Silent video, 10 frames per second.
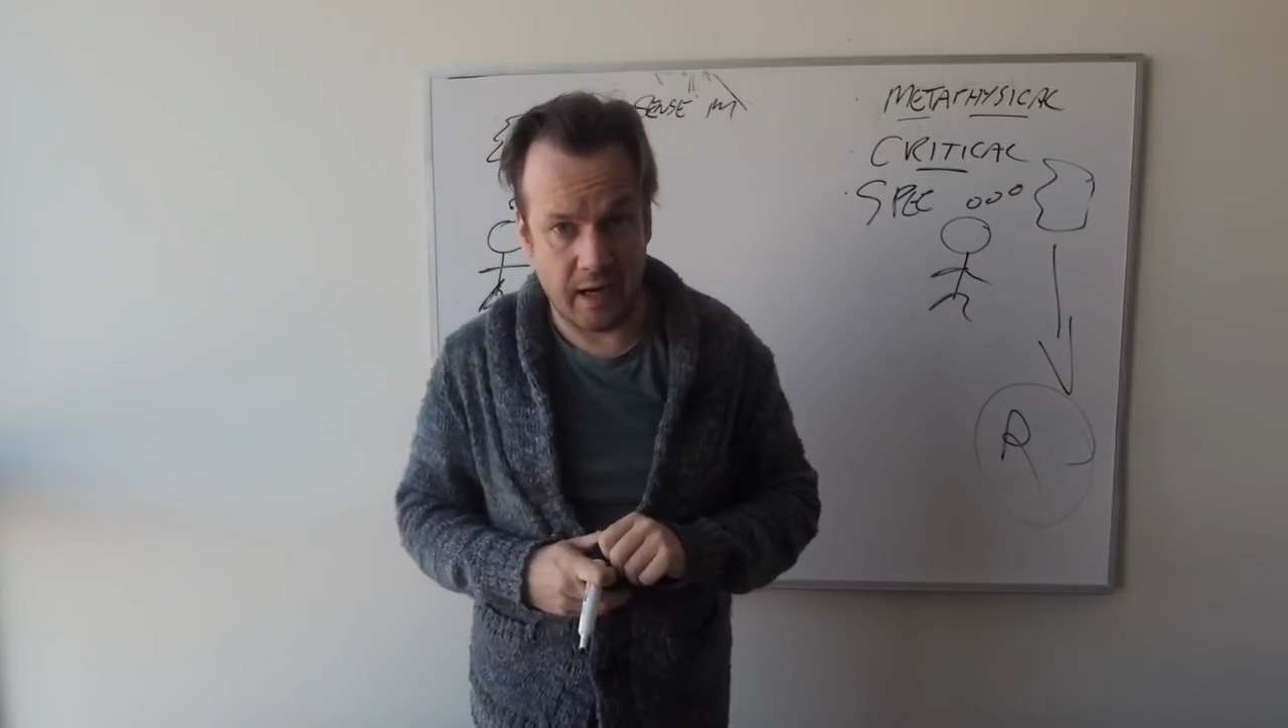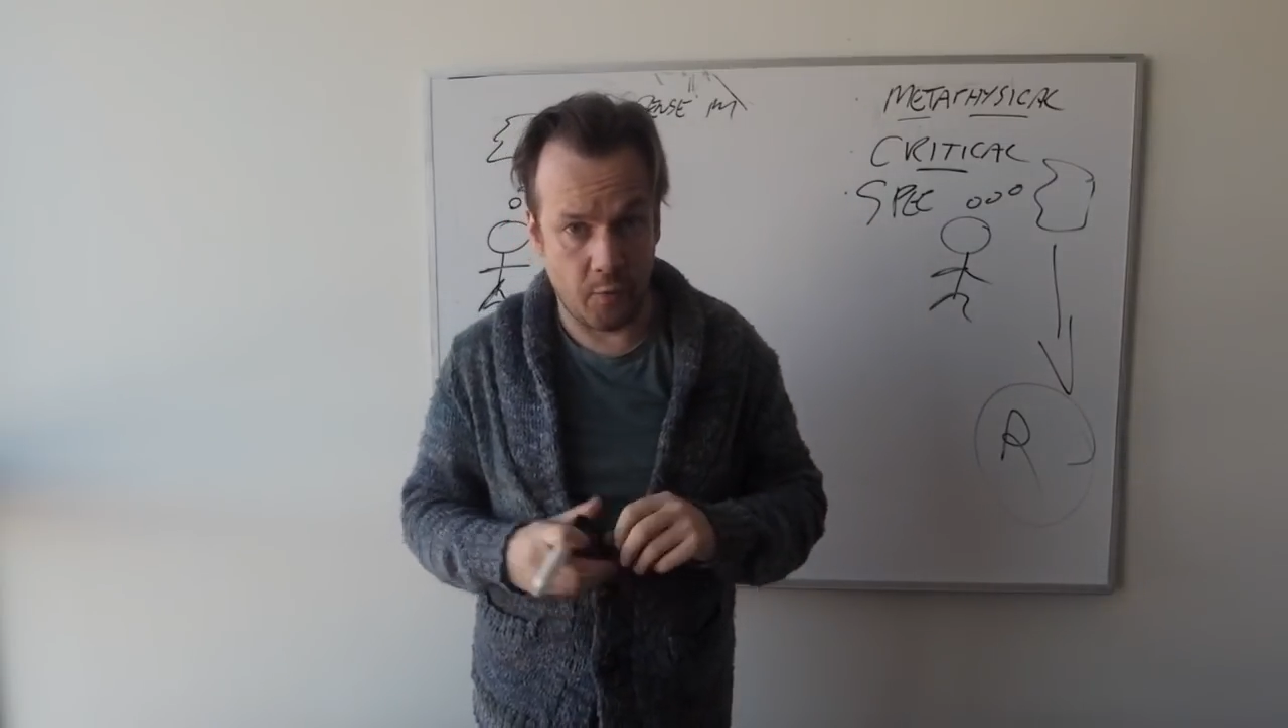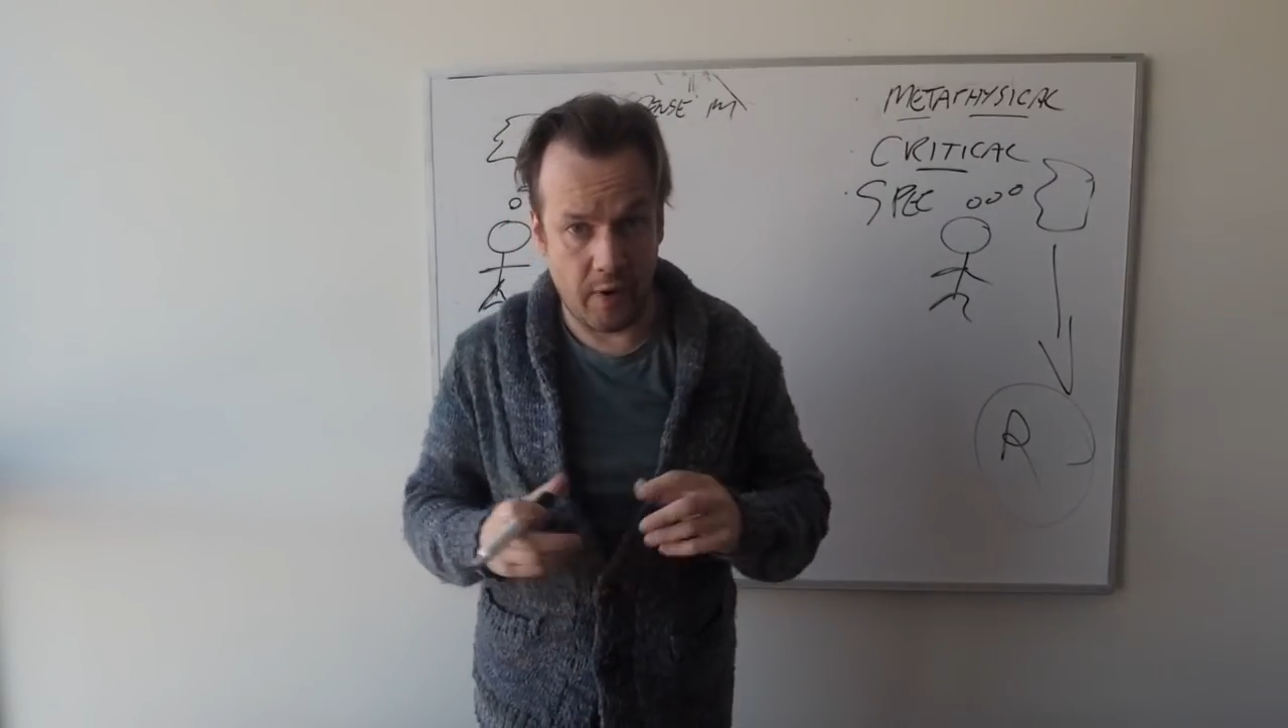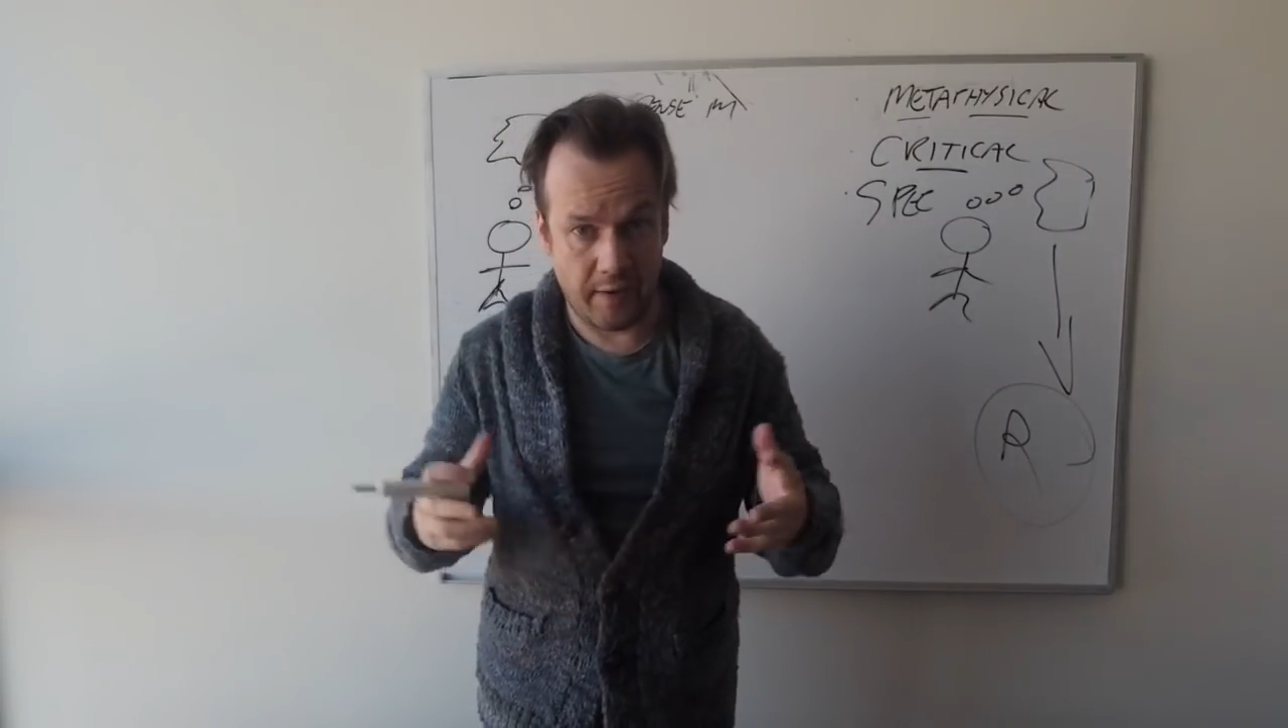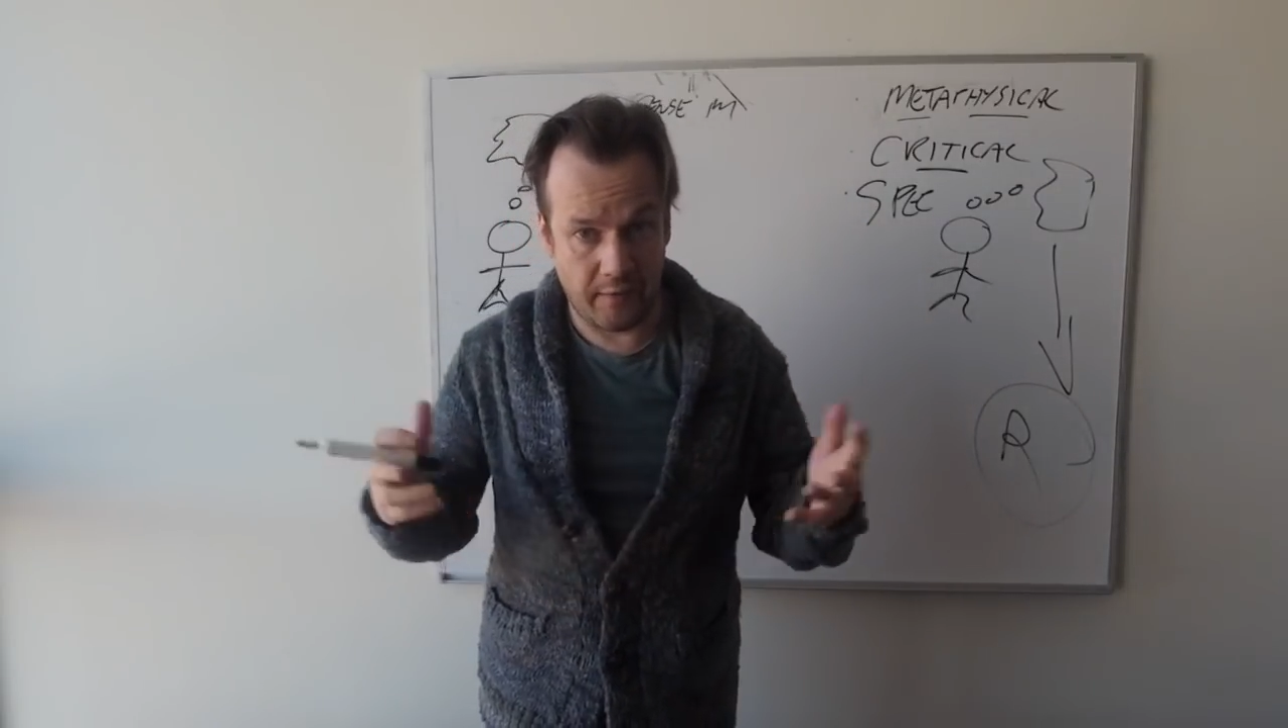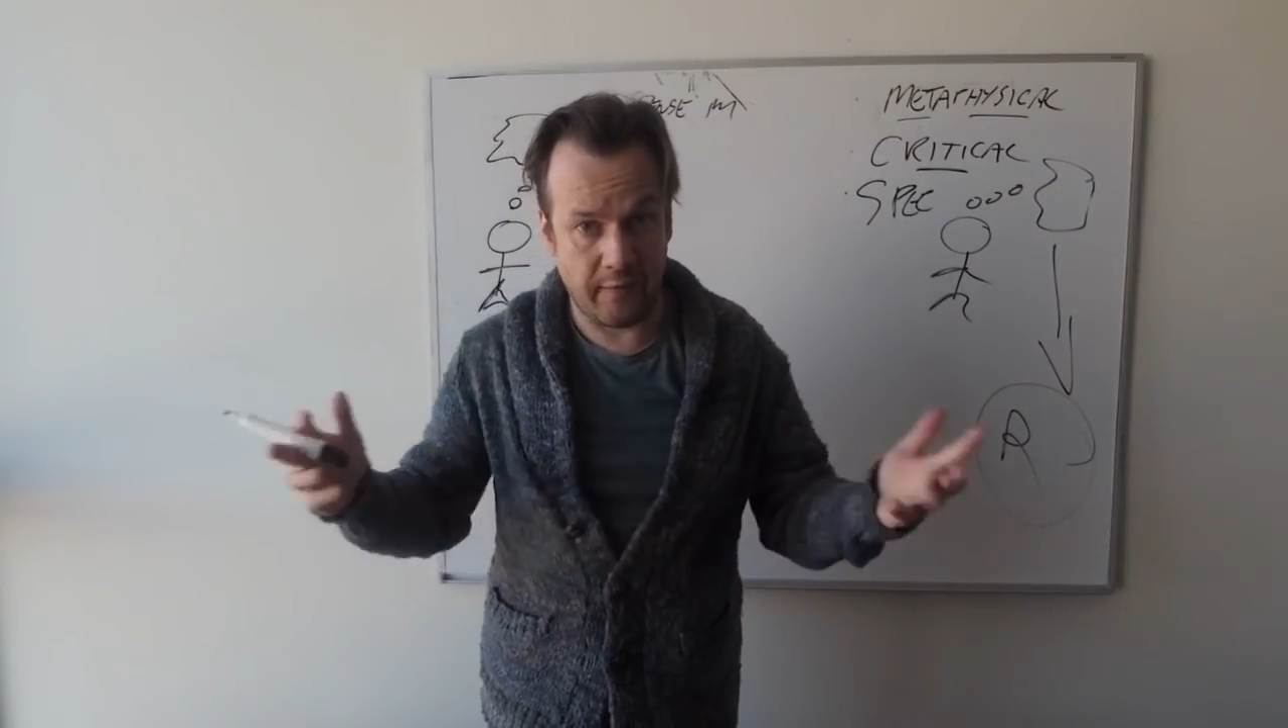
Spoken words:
a red